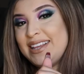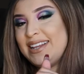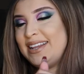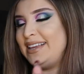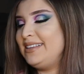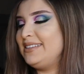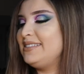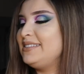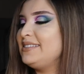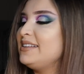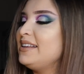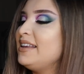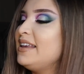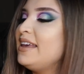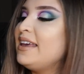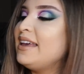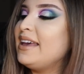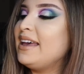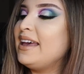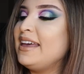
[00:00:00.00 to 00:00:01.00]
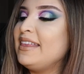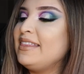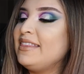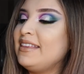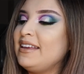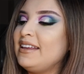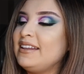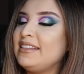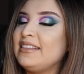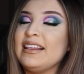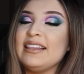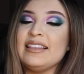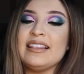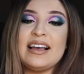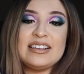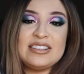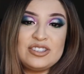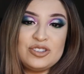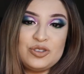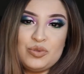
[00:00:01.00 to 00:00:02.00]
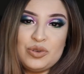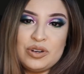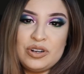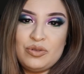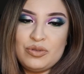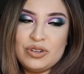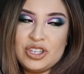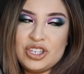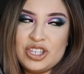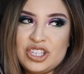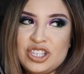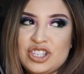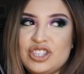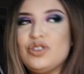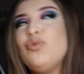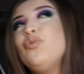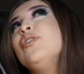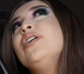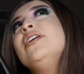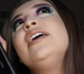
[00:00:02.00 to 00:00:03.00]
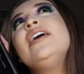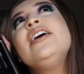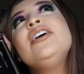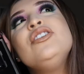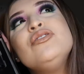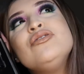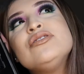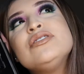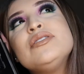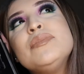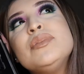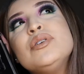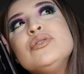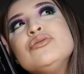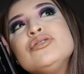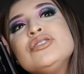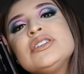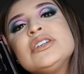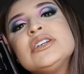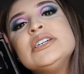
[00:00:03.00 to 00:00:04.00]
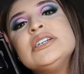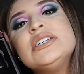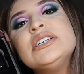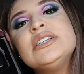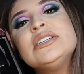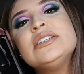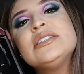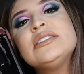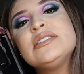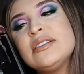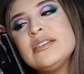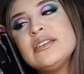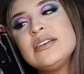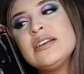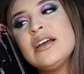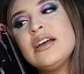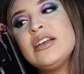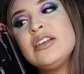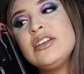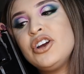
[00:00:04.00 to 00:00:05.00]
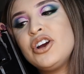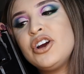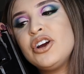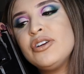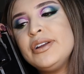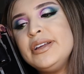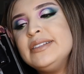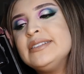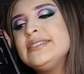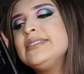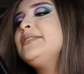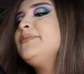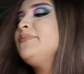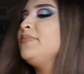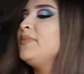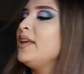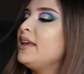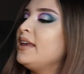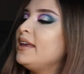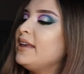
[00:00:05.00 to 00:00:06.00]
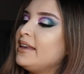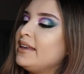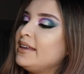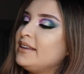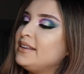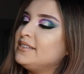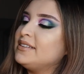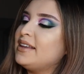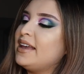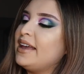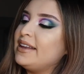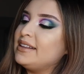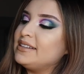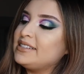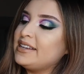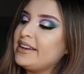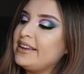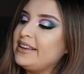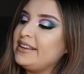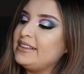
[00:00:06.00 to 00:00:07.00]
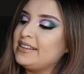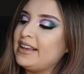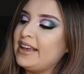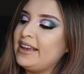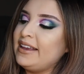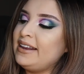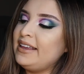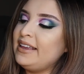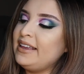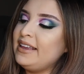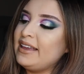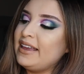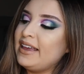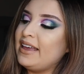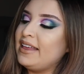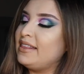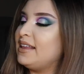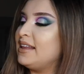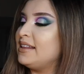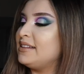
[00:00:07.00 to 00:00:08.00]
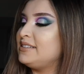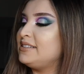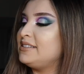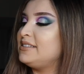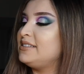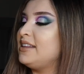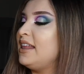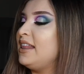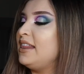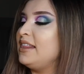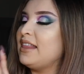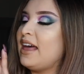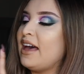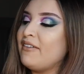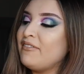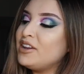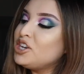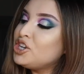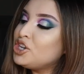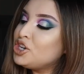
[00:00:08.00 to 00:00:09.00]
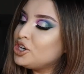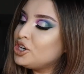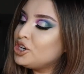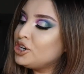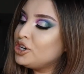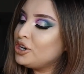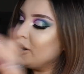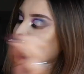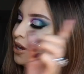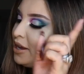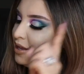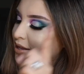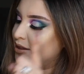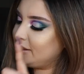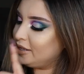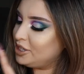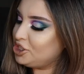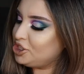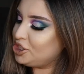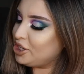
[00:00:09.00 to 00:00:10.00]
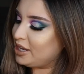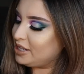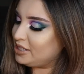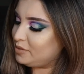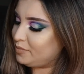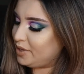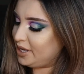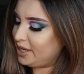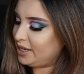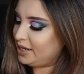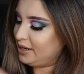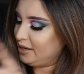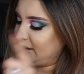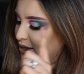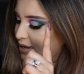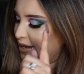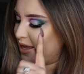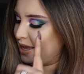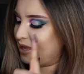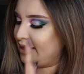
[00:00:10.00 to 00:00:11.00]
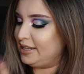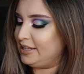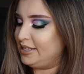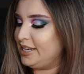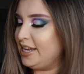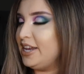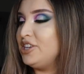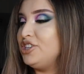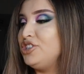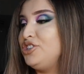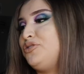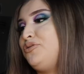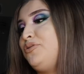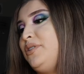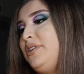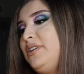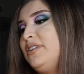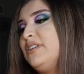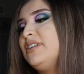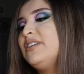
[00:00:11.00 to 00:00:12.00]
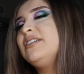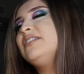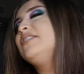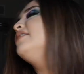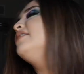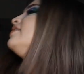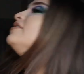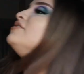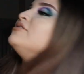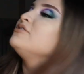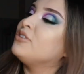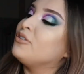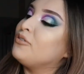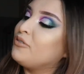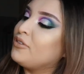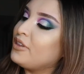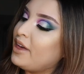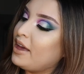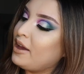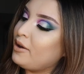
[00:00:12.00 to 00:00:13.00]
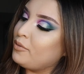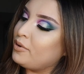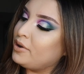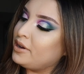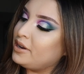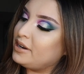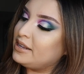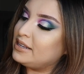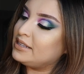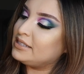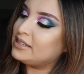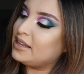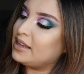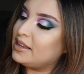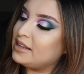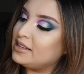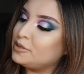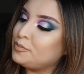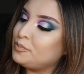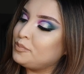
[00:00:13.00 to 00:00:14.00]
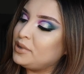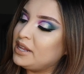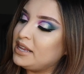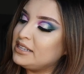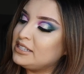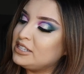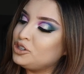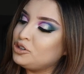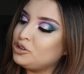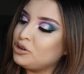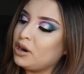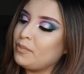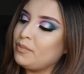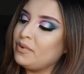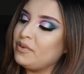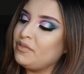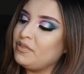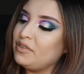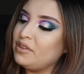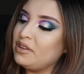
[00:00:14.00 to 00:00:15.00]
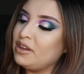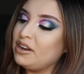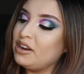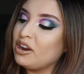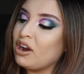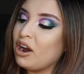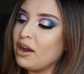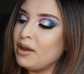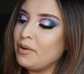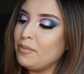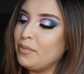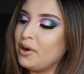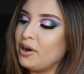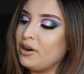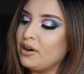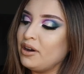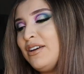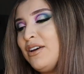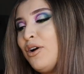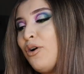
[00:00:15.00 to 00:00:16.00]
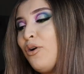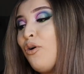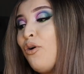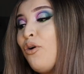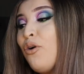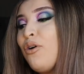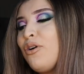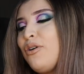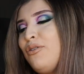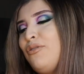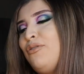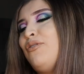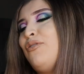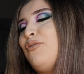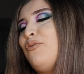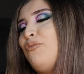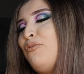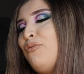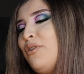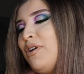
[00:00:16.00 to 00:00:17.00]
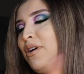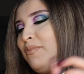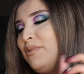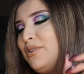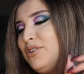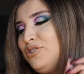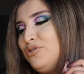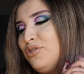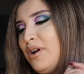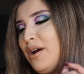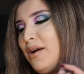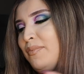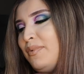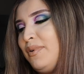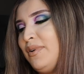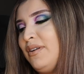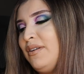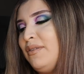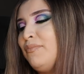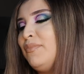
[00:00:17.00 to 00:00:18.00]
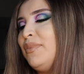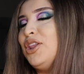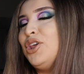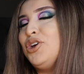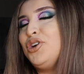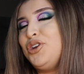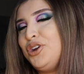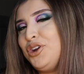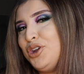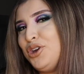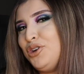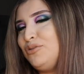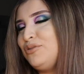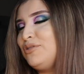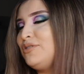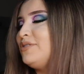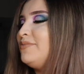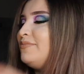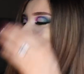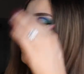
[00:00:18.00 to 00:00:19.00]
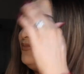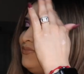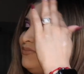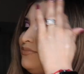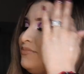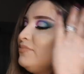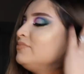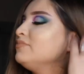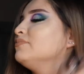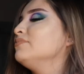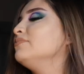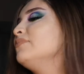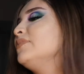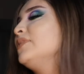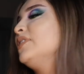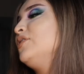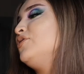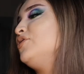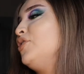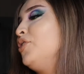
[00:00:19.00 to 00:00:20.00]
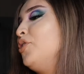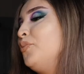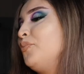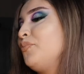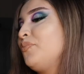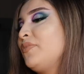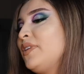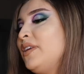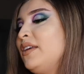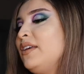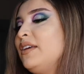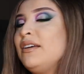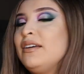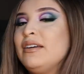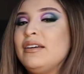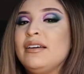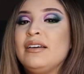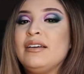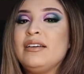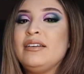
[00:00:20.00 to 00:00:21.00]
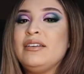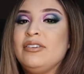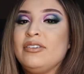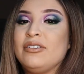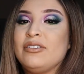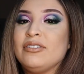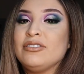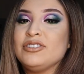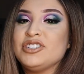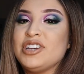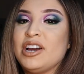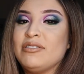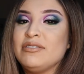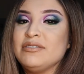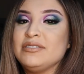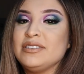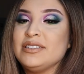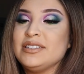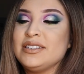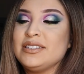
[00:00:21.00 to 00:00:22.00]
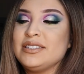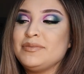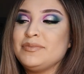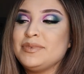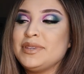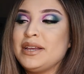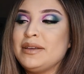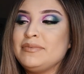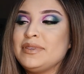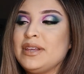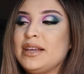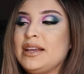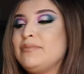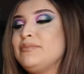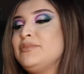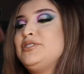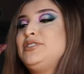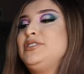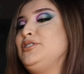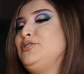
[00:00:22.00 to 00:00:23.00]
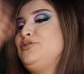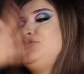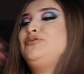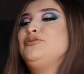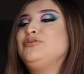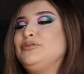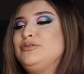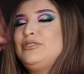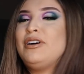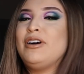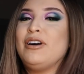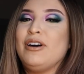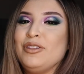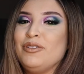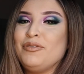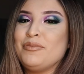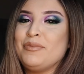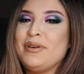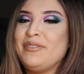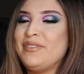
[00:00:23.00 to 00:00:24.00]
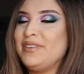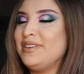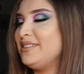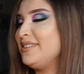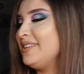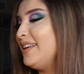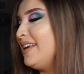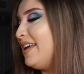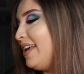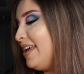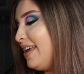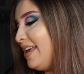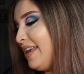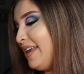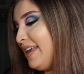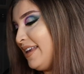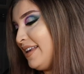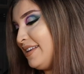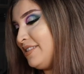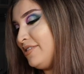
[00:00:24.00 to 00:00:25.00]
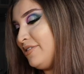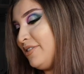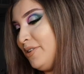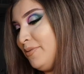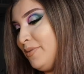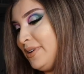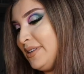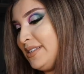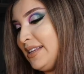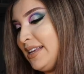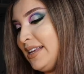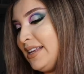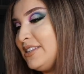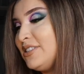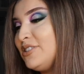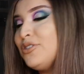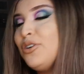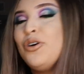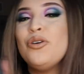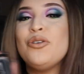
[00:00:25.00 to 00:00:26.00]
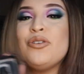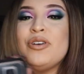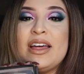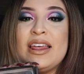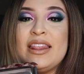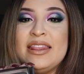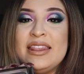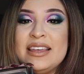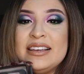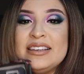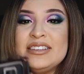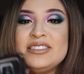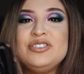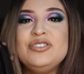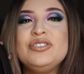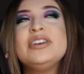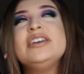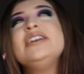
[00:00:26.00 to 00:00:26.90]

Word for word: Nice. And then the last one, which is the one I use the most because your girl needs it, is the anti-anxiety. And that's the lavender, the jasmine, and the tangerine. So for that one, it says place a drop in a cotton ball or rub a drop below your nose. So your girl showers in this sometimes. Like I'm like all over my face. So anyways, so this you